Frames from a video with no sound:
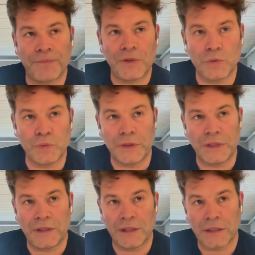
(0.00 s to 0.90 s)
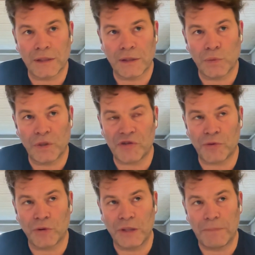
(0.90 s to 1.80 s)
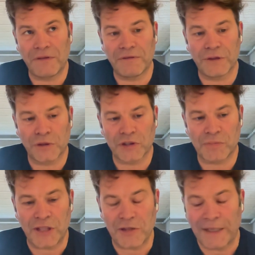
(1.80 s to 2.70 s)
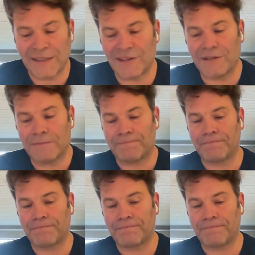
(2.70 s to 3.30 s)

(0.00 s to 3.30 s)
We strongly prefer Speechmatics.